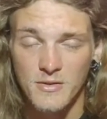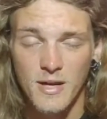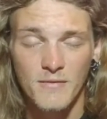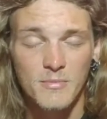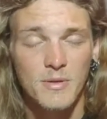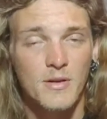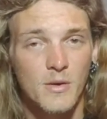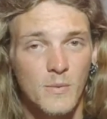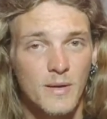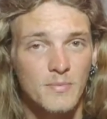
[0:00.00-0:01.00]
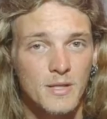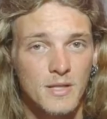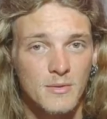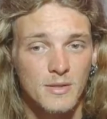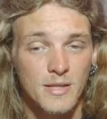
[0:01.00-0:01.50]
and you're going to have to be equipped
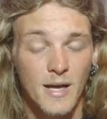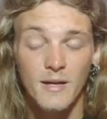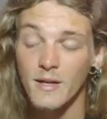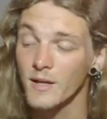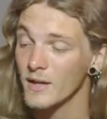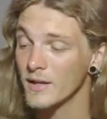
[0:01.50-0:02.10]
to deal with that.